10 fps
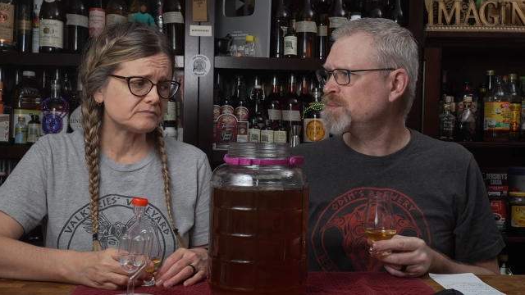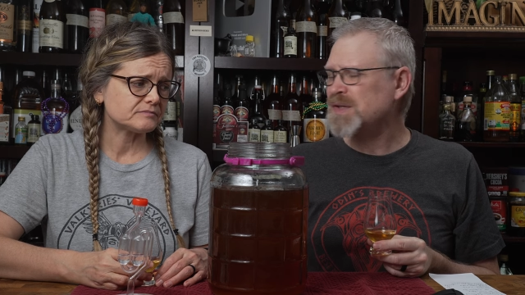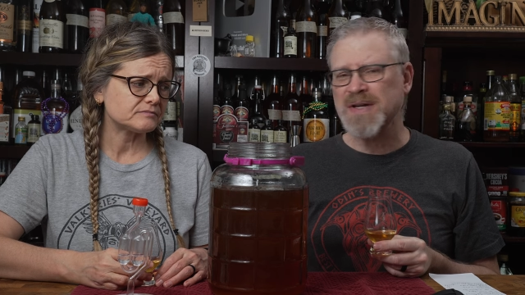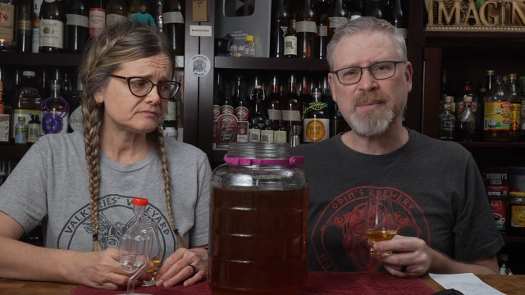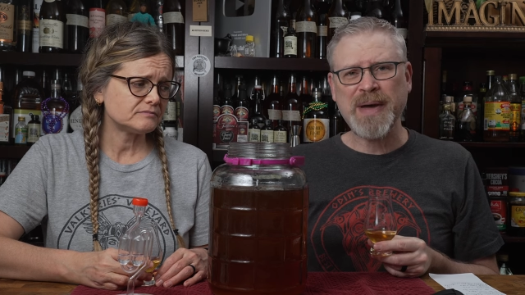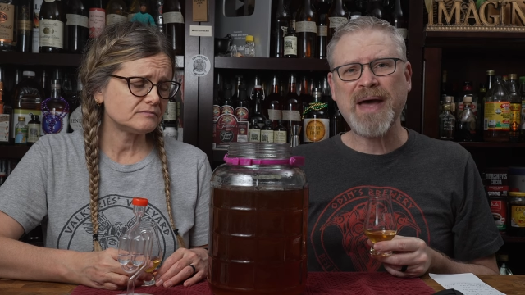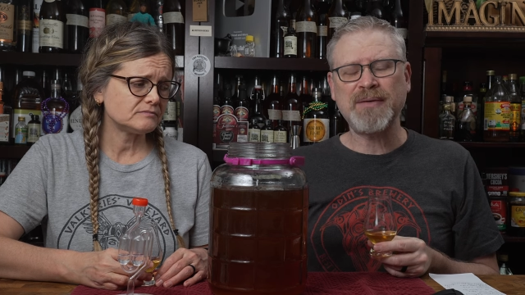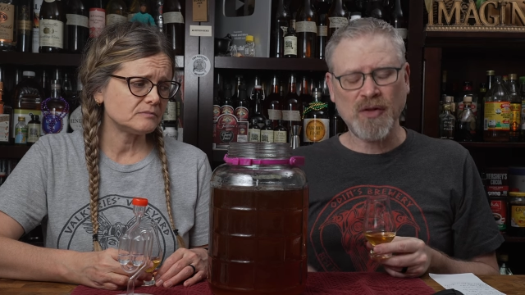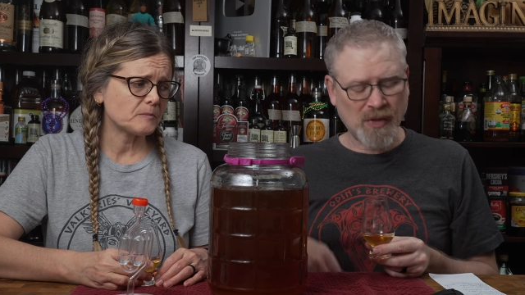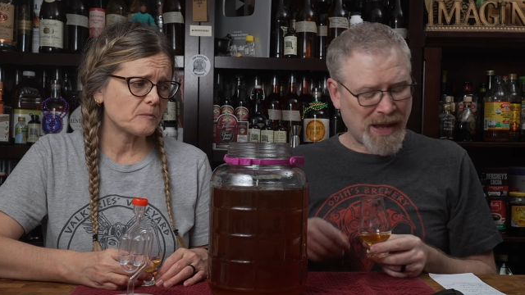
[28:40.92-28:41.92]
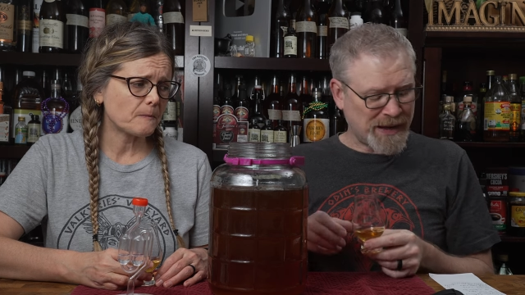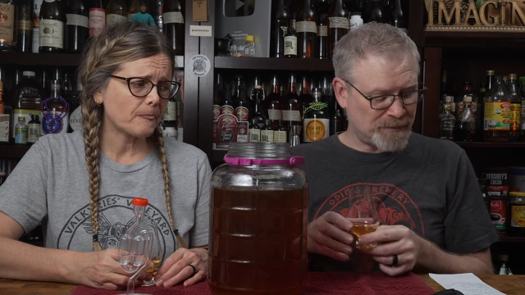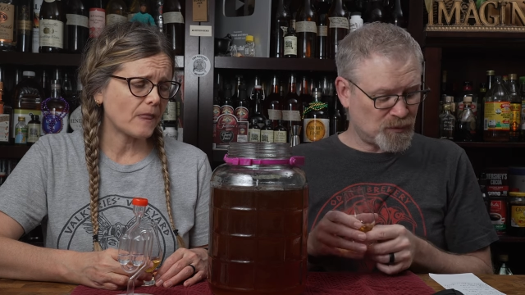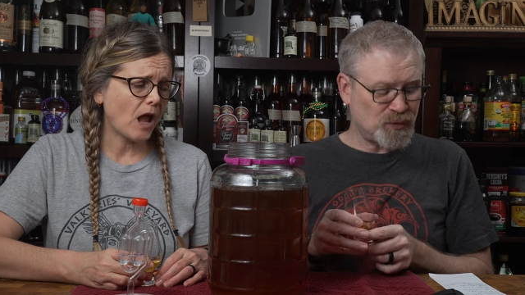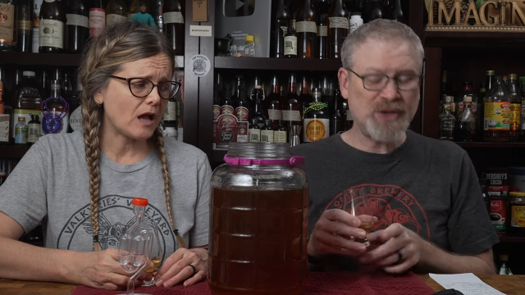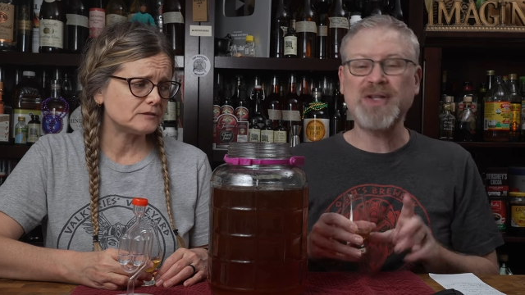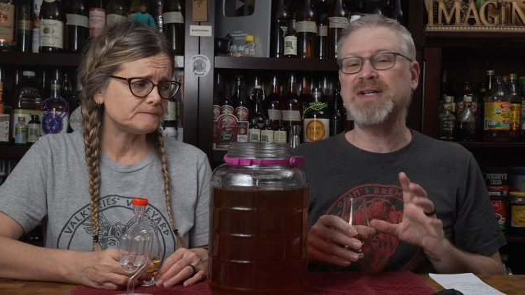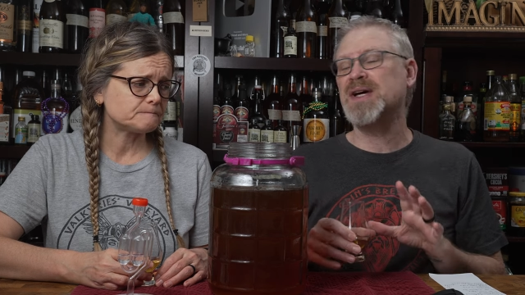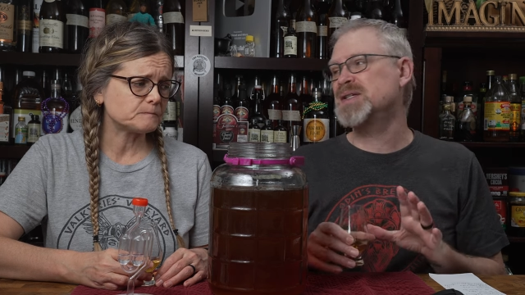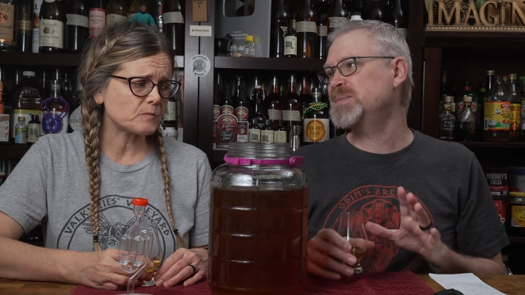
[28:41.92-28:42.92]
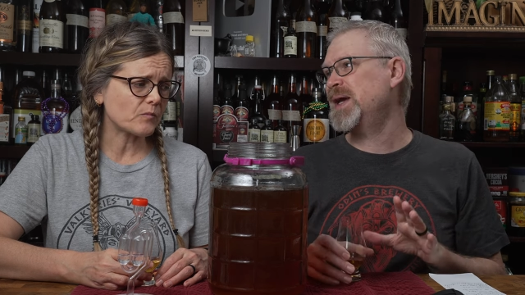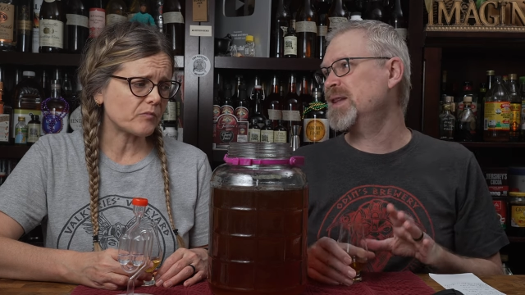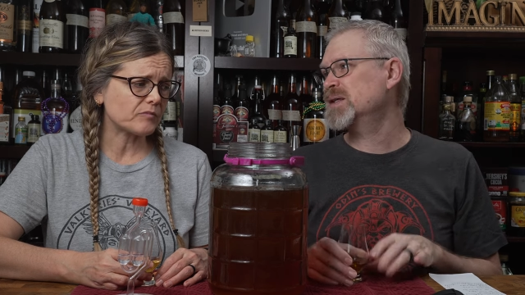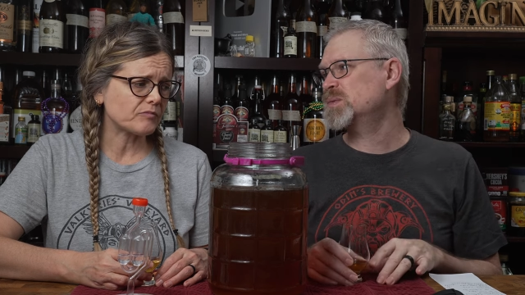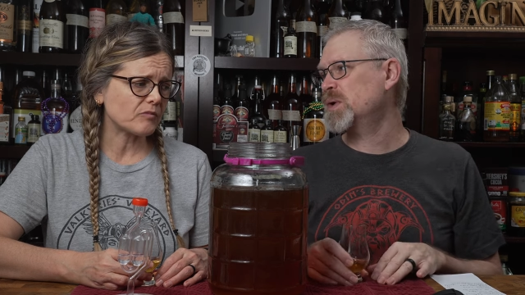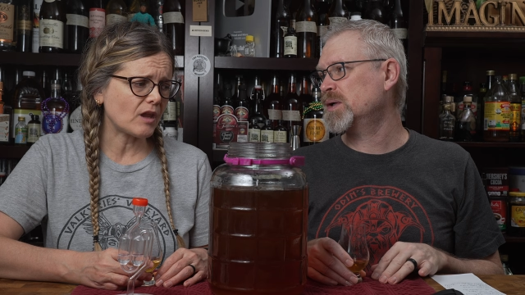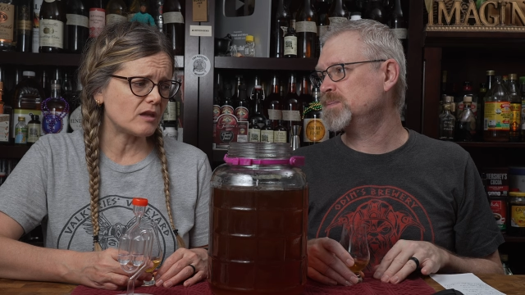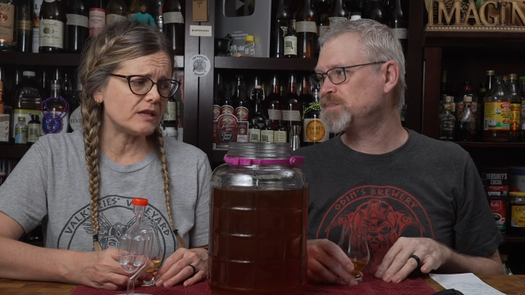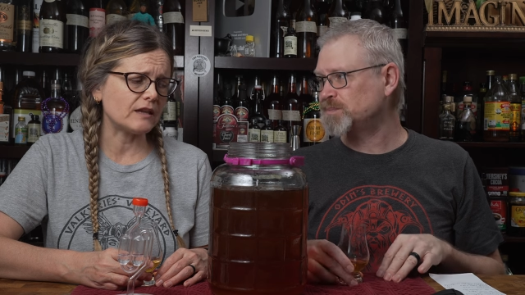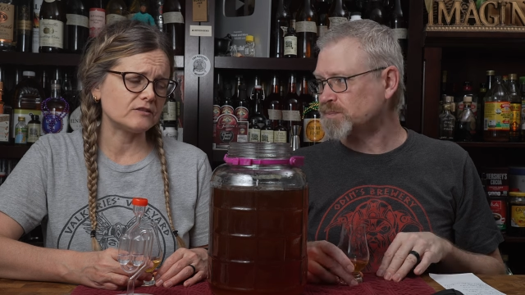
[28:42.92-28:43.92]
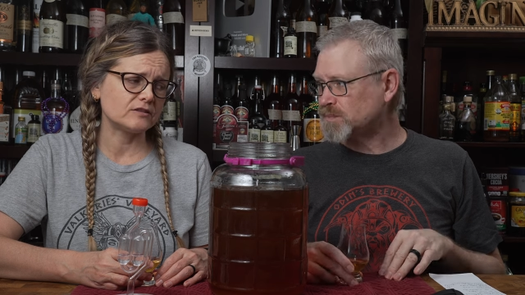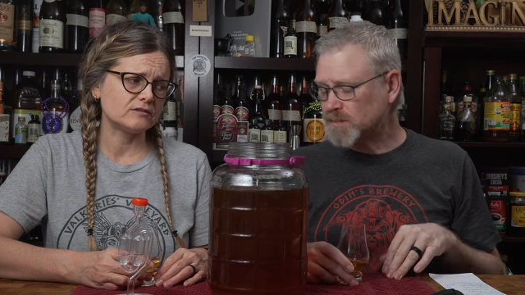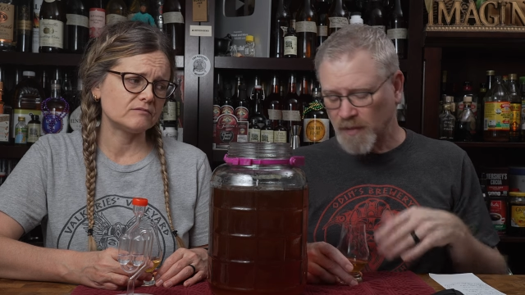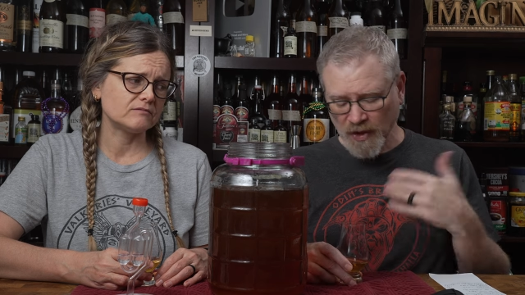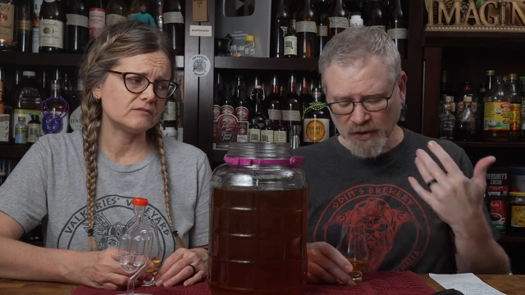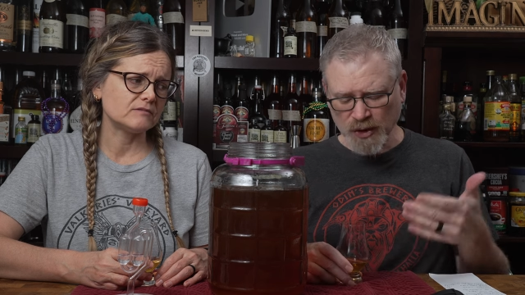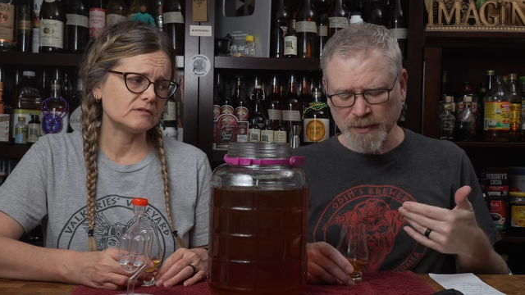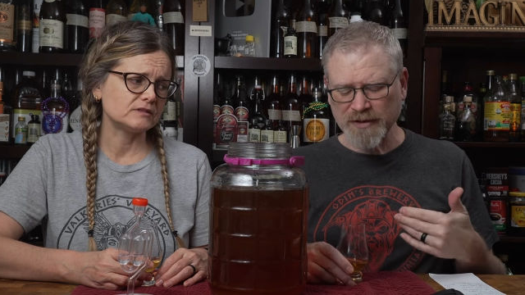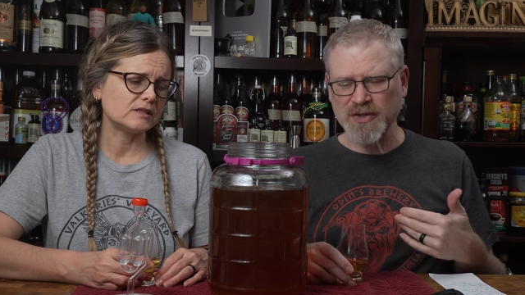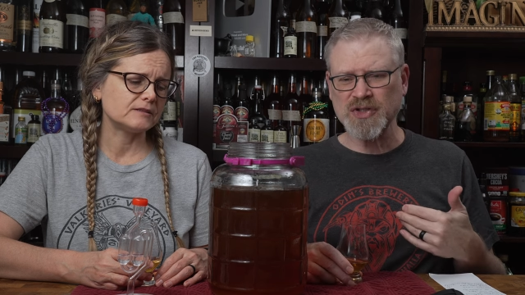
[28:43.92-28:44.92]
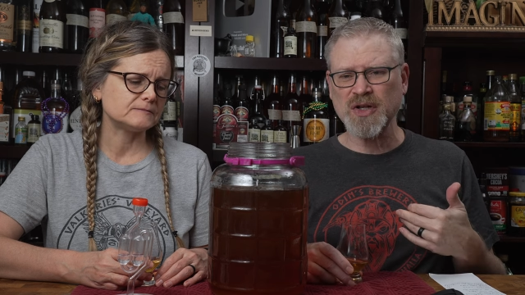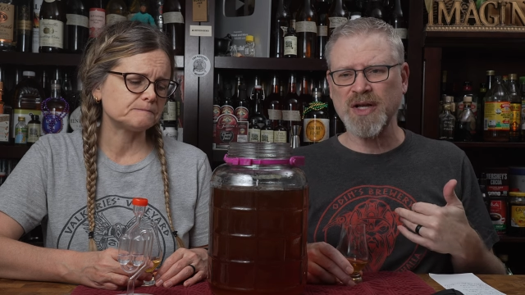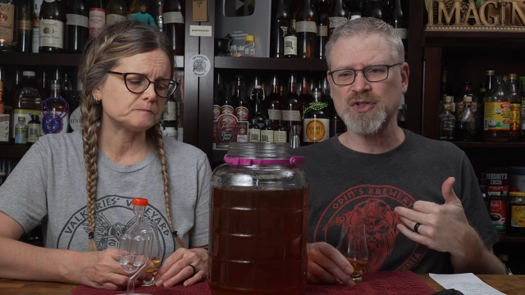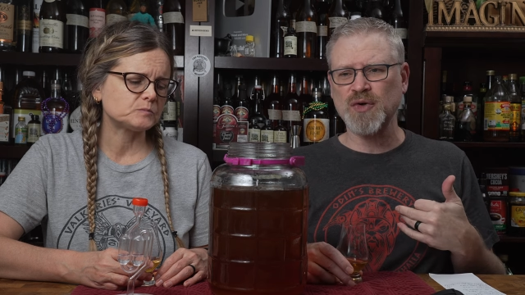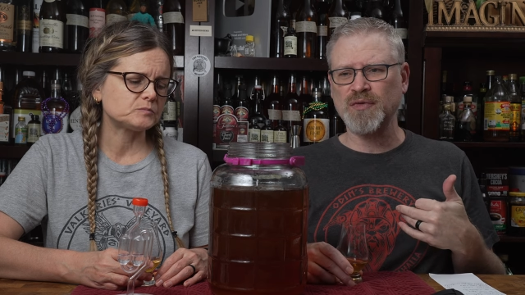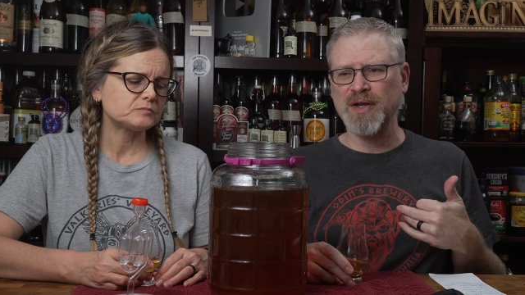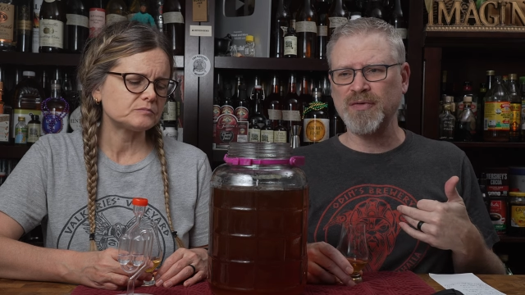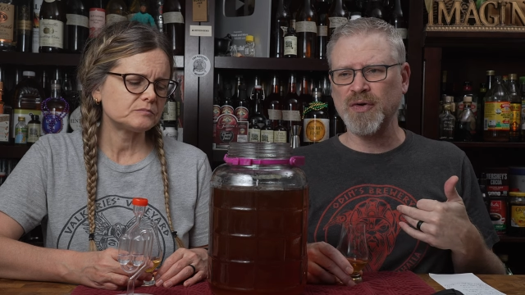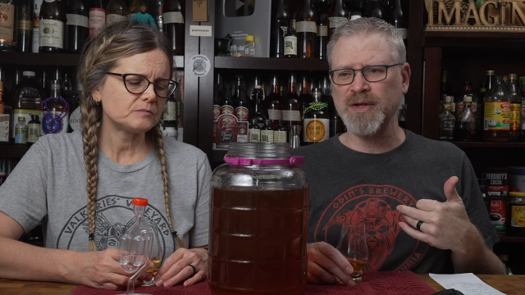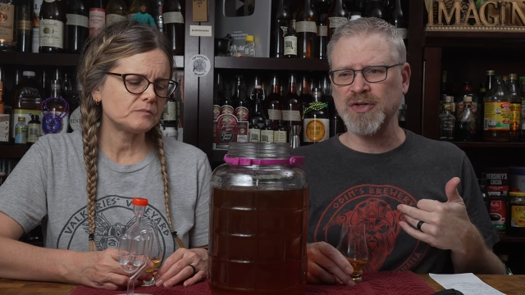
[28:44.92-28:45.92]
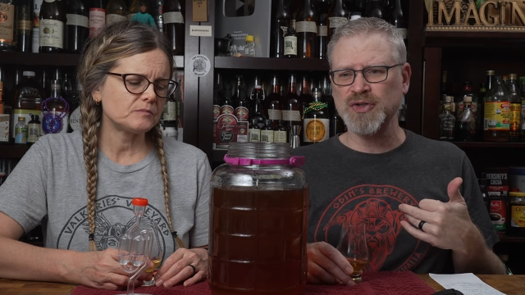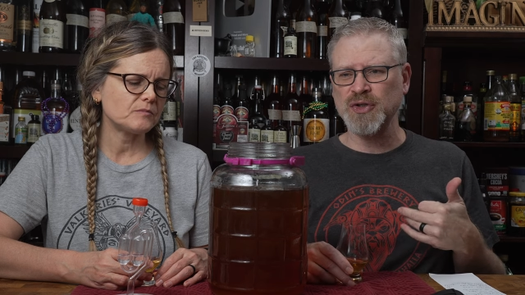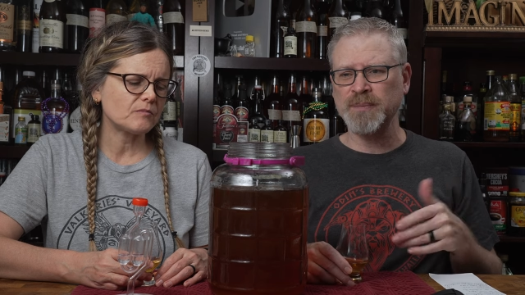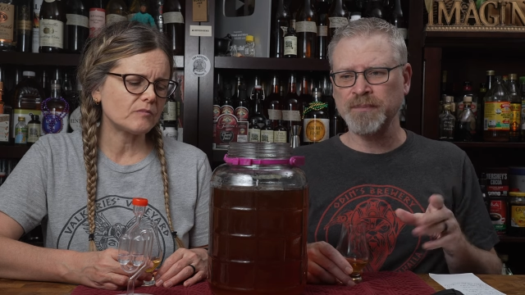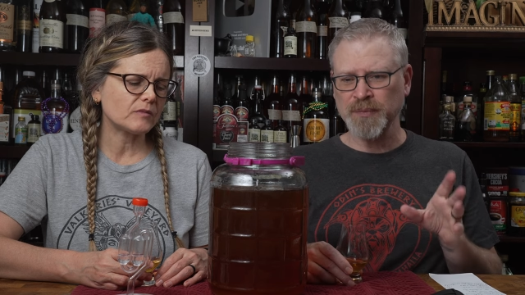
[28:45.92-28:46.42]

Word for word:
Speaker 1: That's not bad. The lime really does make this work. Yes. A little bit of a cilantro flavor in there too,